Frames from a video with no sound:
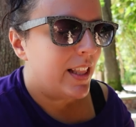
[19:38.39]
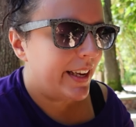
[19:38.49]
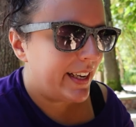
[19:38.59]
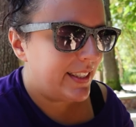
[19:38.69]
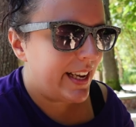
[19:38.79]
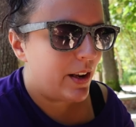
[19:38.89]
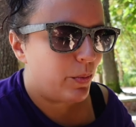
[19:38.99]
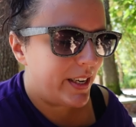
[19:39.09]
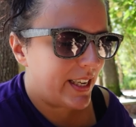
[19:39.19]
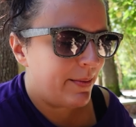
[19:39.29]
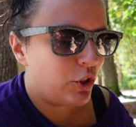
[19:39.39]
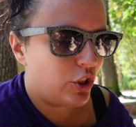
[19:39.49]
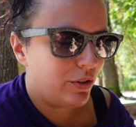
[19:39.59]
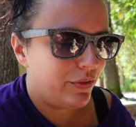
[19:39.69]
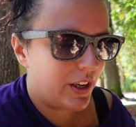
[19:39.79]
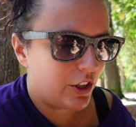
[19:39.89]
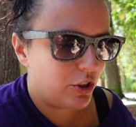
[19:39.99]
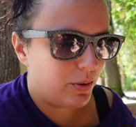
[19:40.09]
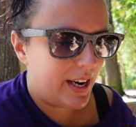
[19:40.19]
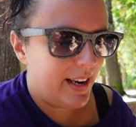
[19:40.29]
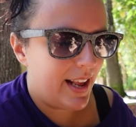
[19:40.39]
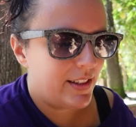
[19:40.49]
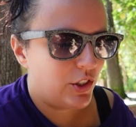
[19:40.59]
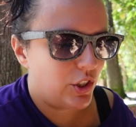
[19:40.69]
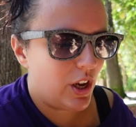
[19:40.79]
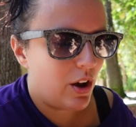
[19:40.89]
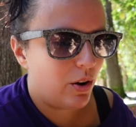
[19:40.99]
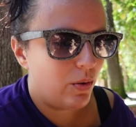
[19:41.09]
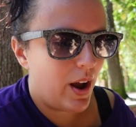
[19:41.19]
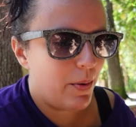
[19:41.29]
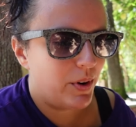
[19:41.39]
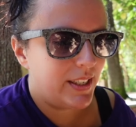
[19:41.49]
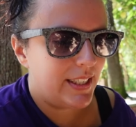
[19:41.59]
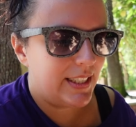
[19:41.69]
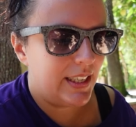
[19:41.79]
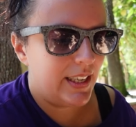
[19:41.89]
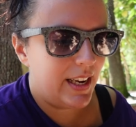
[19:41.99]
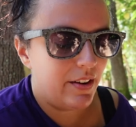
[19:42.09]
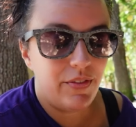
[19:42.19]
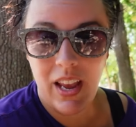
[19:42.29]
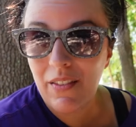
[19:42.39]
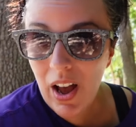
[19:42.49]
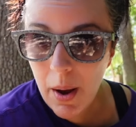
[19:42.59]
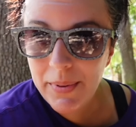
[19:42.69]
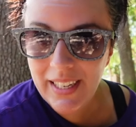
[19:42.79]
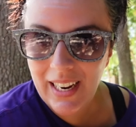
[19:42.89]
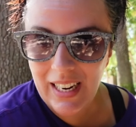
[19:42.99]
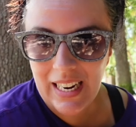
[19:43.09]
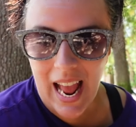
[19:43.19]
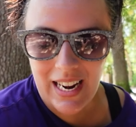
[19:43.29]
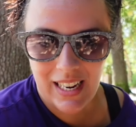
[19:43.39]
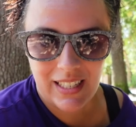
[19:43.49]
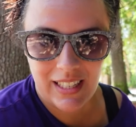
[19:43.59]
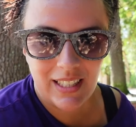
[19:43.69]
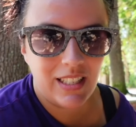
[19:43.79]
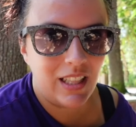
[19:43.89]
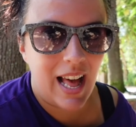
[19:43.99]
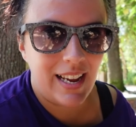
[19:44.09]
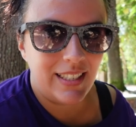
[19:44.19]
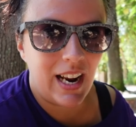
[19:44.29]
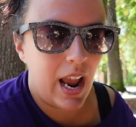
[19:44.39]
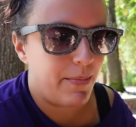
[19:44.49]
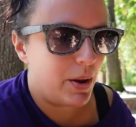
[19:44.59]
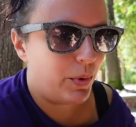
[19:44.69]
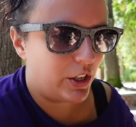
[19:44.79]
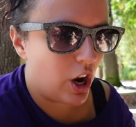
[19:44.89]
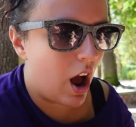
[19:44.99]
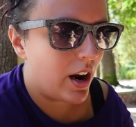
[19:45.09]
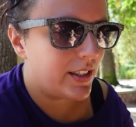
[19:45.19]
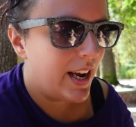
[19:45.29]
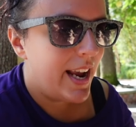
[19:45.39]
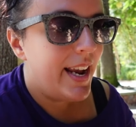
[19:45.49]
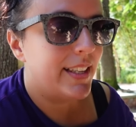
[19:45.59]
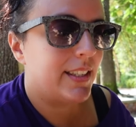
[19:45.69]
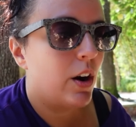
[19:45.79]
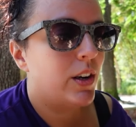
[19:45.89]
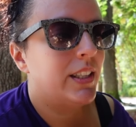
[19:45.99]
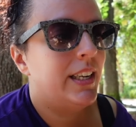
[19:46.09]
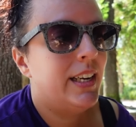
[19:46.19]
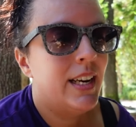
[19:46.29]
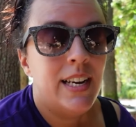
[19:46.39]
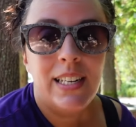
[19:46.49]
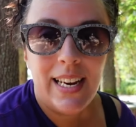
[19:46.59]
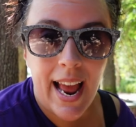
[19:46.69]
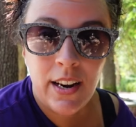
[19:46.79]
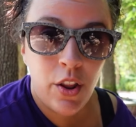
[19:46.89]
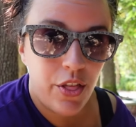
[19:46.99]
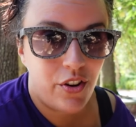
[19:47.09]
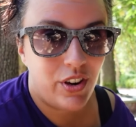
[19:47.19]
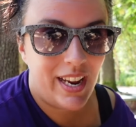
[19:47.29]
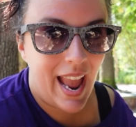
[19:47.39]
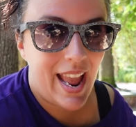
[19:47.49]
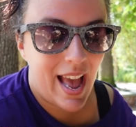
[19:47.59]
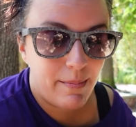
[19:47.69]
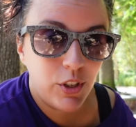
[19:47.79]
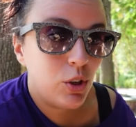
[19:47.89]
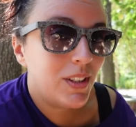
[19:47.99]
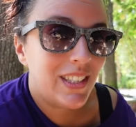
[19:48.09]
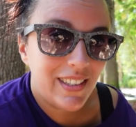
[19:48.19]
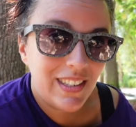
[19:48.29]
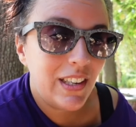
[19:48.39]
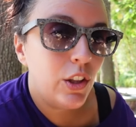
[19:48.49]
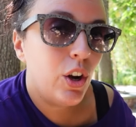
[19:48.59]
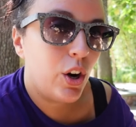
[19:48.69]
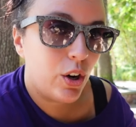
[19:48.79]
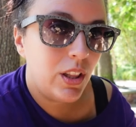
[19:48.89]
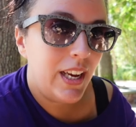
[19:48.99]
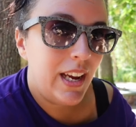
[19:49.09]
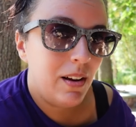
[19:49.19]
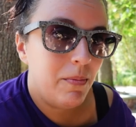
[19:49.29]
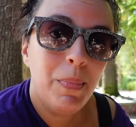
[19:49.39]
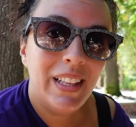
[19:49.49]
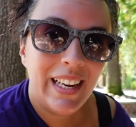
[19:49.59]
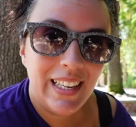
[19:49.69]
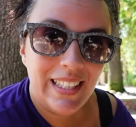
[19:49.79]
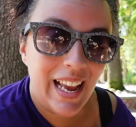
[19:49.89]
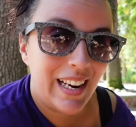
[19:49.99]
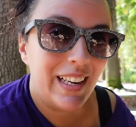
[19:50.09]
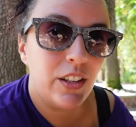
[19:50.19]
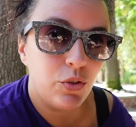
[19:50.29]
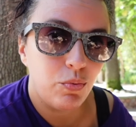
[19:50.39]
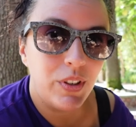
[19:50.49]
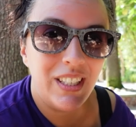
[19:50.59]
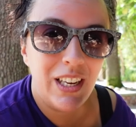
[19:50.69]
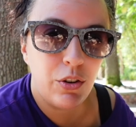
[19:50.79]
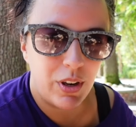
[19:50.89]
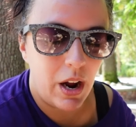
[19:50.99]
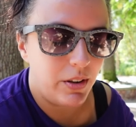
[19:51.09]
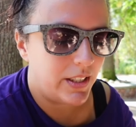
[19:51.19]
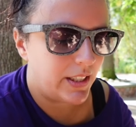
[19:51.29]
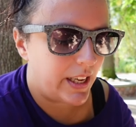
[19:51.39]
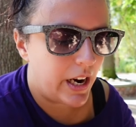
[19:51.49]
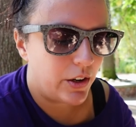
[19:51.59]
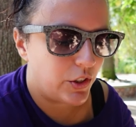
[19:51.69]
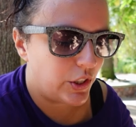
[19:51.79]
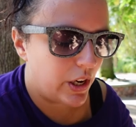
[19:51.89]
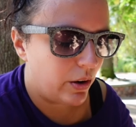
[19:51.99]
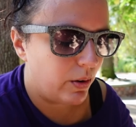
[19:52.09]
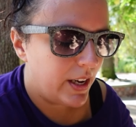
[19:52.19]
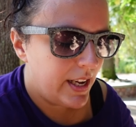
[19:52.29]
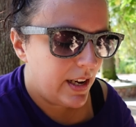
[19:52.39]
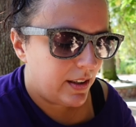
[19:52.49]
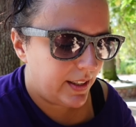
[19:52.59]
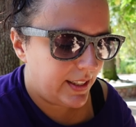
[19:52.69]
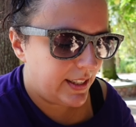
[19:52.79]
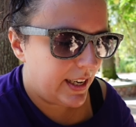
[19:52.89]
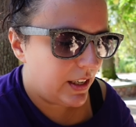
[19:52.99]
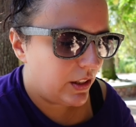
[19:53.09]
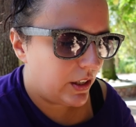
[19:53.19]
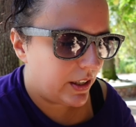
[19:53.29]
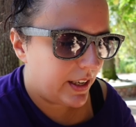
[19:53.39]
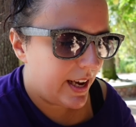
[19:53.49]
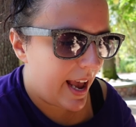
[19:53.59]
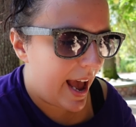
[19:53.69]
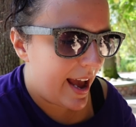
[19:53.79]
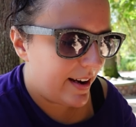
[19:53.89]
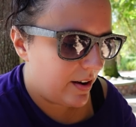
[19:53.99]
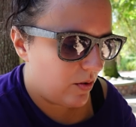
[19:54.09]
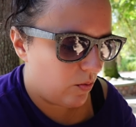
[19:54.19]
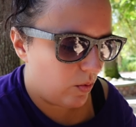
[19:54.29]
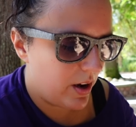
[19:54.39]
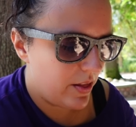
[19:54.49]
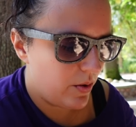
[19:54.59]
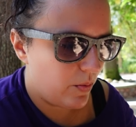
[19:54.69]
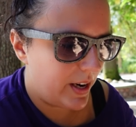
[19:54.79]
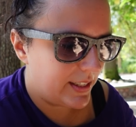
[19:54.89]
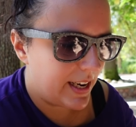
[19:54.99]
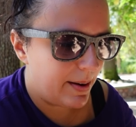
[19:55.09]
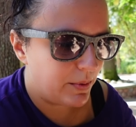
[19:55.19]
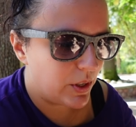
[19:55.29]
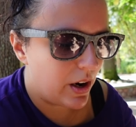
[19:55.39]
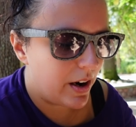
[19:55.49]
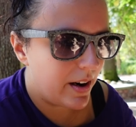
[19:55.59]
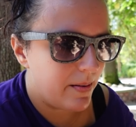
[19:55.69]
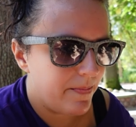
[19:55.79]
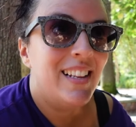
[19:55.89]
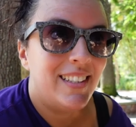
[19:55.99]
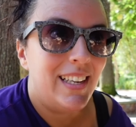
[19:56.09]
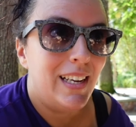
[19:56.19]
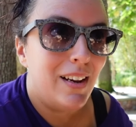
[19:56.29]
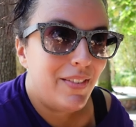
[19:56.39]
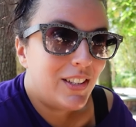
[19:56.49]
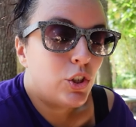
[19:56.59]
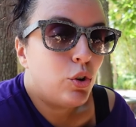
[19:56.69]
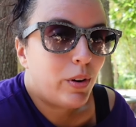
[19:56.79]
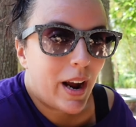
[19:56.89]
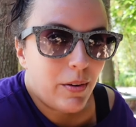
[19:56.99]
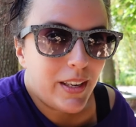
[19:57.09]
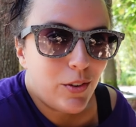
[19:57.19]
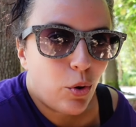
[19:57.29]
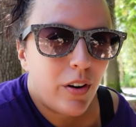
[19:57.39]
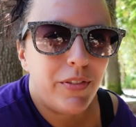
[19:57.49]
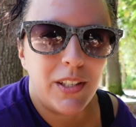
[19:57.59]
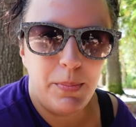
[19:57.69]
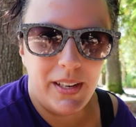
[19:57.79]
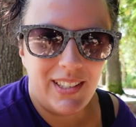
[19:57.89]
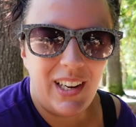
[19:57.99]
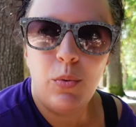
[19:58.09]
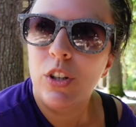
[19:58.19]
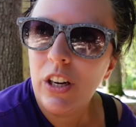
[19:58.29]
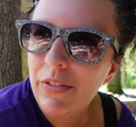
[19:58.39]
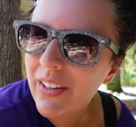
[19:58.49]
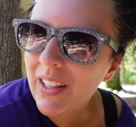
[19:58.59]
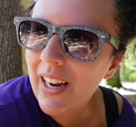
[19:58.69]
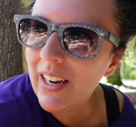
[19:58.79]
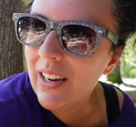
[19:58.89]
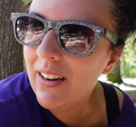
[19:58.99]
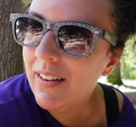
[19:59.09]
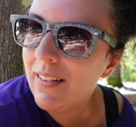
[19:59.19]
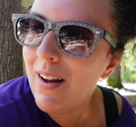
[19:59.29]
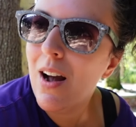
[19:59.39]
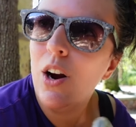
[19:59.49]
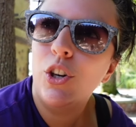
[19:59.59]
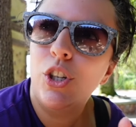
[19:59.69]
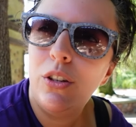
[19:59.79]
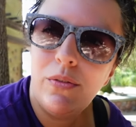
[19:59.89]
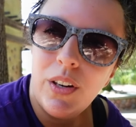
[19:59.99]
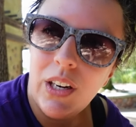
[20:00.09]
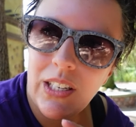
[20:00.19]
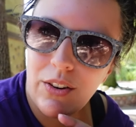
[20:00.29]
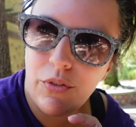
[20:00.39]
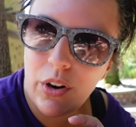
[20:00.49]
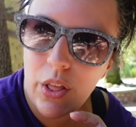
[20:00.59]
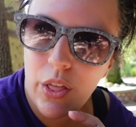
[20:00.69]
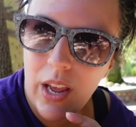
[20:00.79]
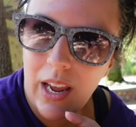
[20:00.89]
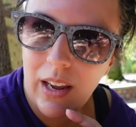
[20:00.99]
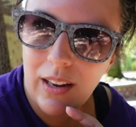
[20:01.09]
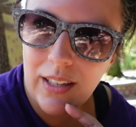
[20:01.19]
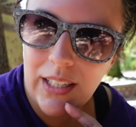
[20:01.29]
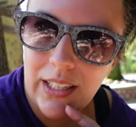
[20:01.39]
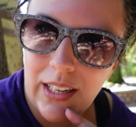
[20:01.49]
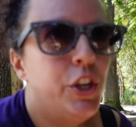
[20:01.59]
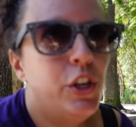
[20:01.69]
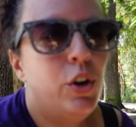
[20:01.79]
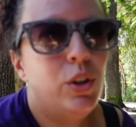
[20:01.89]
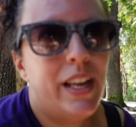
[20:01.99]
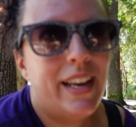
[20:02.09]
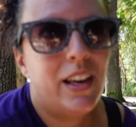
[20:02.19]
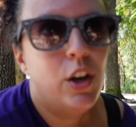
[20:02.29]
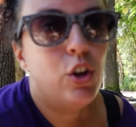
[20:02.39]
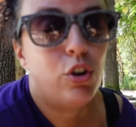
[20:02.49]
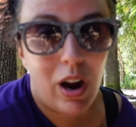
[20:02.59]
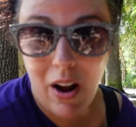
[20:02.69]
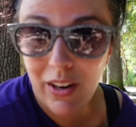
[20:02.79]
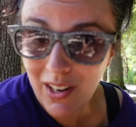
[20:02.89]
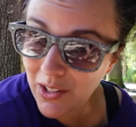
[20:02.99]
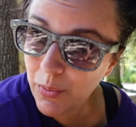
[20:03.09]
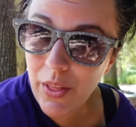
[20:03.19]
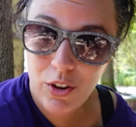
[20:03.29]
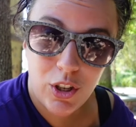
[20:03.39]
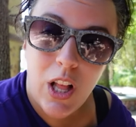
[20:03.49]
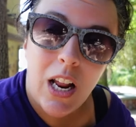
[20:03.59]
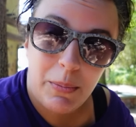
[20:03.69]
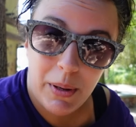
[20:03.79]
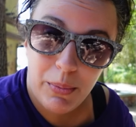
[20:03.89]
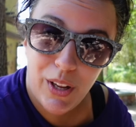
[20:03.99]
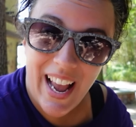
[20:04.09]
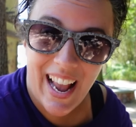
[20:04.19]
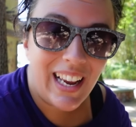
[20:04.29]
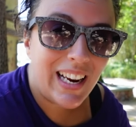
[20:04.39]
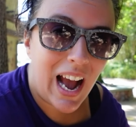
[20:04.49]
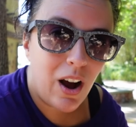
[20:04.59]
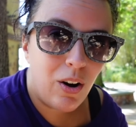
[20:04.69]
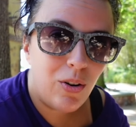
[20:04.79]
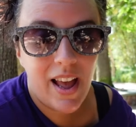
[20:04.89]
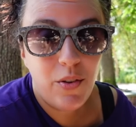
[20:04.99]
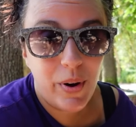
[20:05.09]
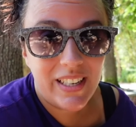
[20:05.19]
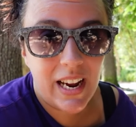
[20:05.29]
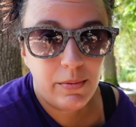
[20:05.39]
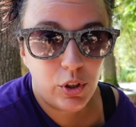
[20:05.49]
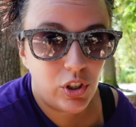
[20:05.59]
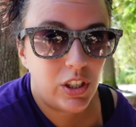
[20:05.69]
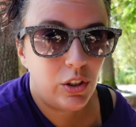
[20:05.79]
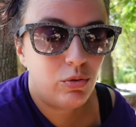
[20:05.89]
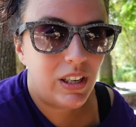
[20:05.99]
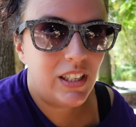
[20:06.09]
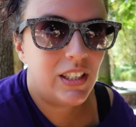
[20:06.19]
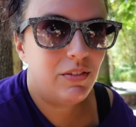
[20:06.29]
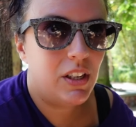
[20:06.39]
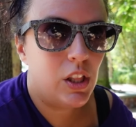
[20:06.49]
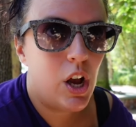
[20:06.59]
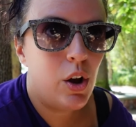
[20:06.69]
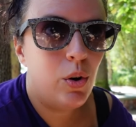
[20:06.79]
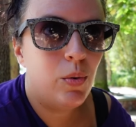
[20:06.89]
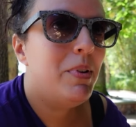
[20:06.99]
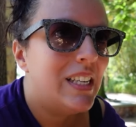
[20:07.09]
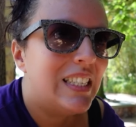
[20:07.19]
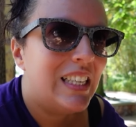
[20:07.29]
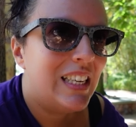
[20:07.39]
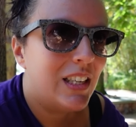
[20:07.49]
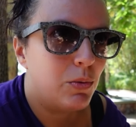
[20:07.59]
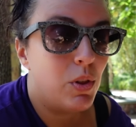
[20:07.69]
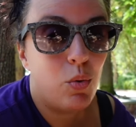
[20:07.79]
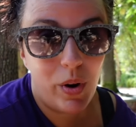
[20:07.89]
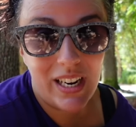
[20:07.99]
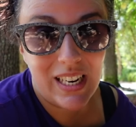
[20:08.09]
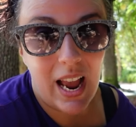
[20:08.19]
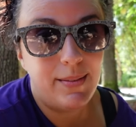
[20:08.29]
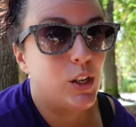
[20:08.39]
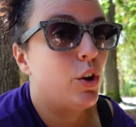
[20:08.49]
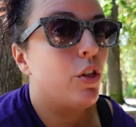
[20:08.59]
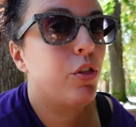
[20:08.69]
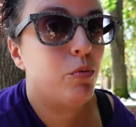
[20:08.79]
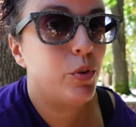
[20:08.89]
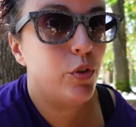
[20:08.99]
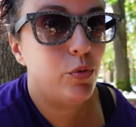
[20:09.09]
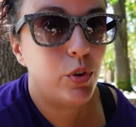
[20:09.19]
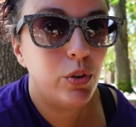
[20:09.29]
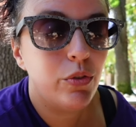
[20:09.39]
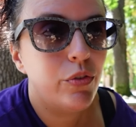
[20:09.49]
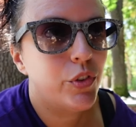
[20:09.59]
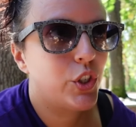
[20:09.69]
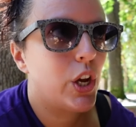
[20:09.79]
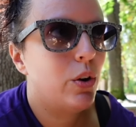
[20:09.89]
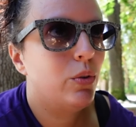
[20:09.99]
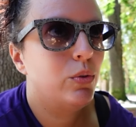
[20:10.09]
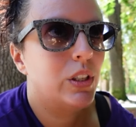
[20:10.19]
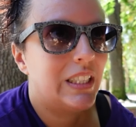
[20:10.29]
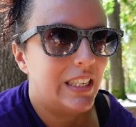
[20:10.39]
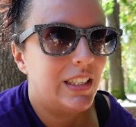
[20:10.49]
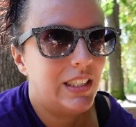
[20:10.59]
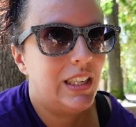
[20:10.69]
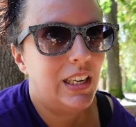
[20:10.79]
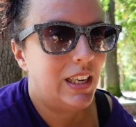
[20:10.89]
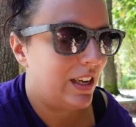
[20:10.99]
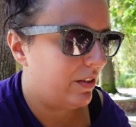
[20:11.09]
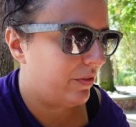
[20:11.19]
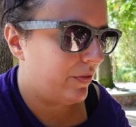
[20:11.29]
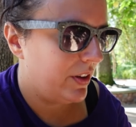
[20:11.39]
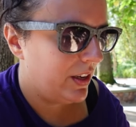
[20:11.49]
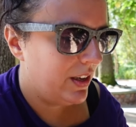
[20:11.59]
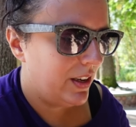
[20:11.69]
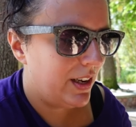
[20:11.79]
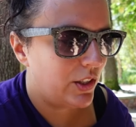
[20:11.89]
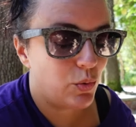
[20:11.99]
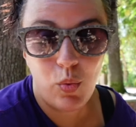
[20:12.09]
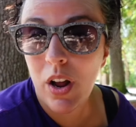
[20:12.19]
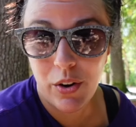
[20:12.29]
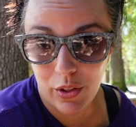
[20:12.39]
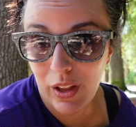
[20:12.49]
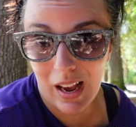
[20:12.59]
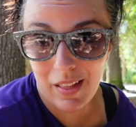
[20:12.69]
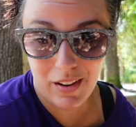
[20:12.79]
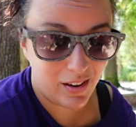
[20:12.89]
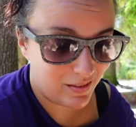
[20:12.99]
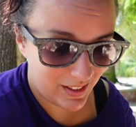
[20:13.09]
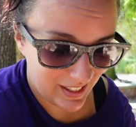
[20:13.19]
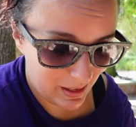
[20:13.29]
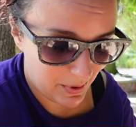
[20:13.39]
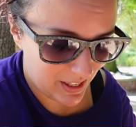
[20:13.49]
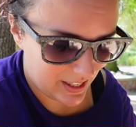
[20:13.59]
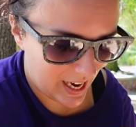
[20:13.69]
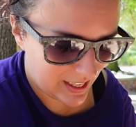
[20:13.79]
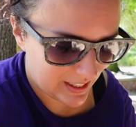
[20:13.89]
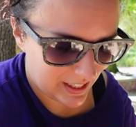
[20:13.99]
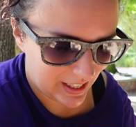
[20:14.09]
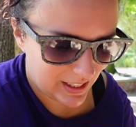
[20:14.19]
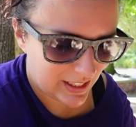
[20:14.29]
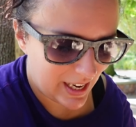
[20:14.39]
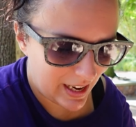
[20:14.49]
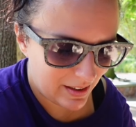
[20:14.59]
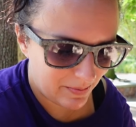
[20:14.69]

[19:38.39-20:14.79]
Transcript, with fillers: Like I said, wait times do fluctuate, and so I wanna see if they've updated any since the last time that we talked. It's currently 10.30 a.m., so it's still early, but like I said, it's really crowded in there, so Let's take a look at what the wait times are and see if it's crowded or if it's busy, which I feel like are two very different things. You know, like crowded is when there's a lot of people hanging out and the wait times are still relatively low. Busy is when the wait times are through the roof. So let's see if it's one or the other. It's anybody's guess, like I said.